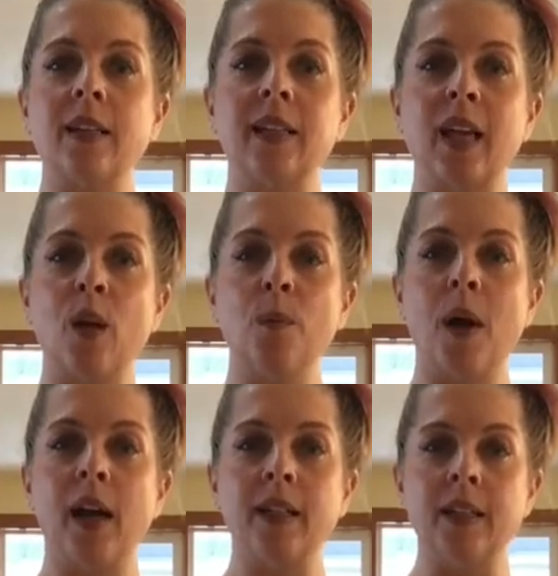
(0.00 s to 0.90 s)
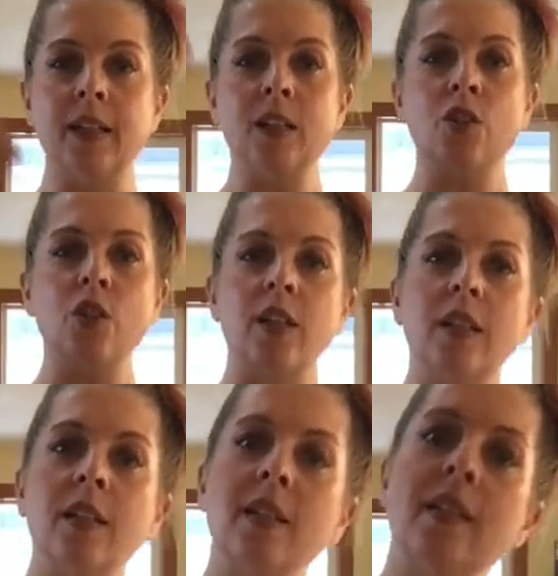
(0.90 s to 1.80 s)
to get my
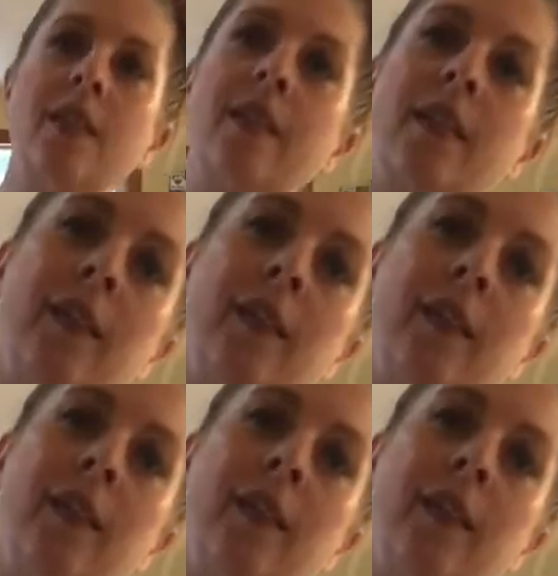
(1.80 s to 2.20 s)
dishes